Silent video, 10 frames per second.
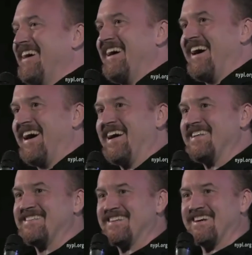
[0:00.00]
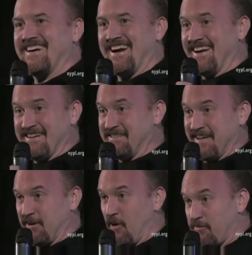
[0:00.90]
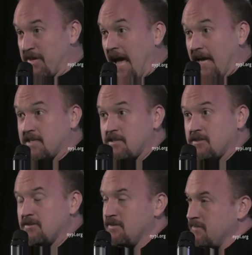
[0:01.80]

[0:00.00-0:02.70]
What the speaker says: I had started, I didn't take off yet.